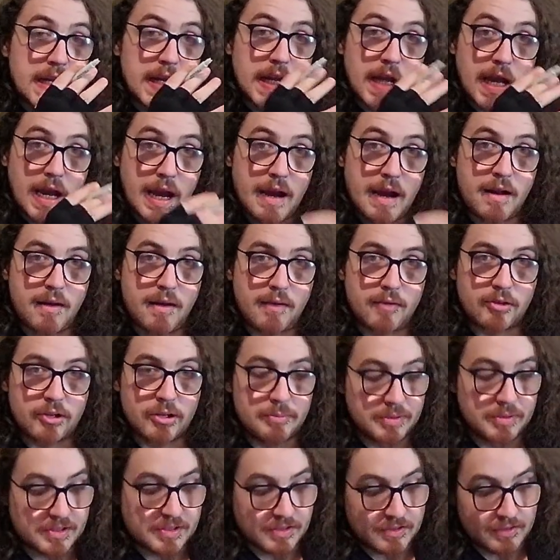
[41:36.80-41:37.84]
and all of your
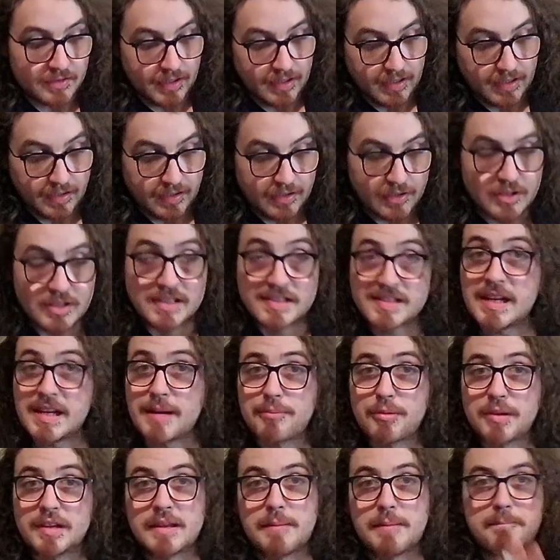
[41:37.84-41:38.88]
inputs are clean. You can
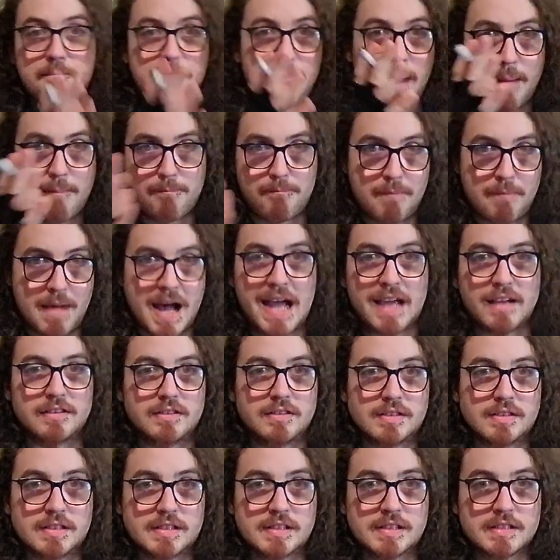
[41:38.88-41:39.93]
separate them by
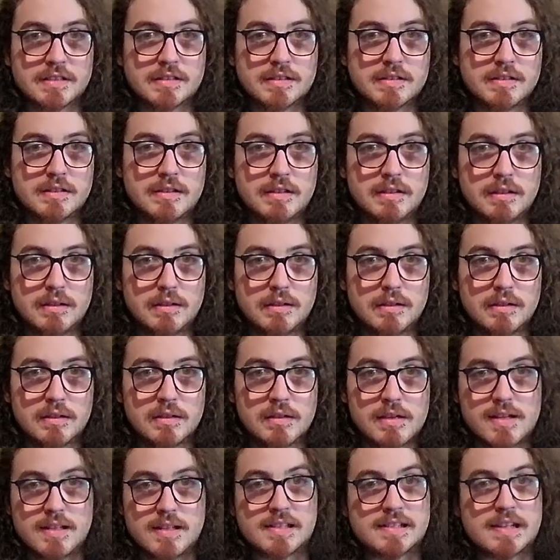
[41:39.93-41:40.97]
miles
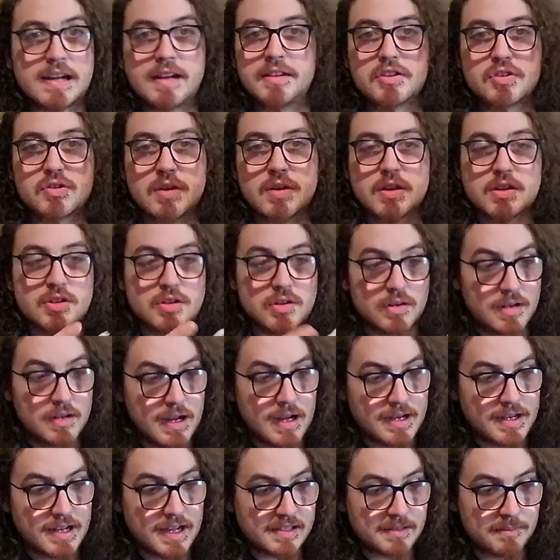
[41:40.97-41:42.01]
inside the structure. It
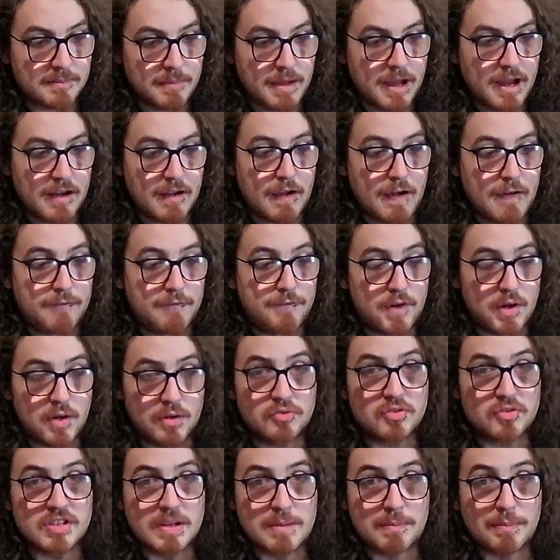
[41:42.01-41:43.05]
doesn't matter how far you
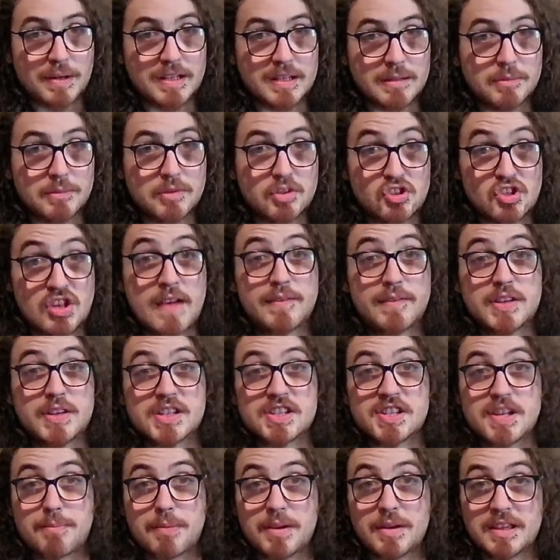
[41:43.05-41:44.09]
separate them. You just have to
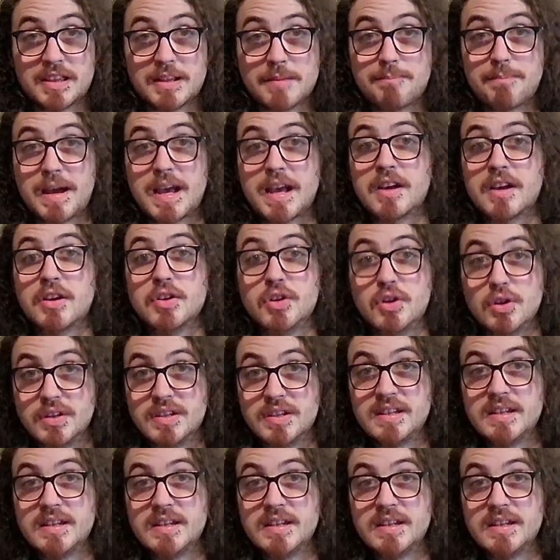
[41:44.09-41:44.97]
separate them by a good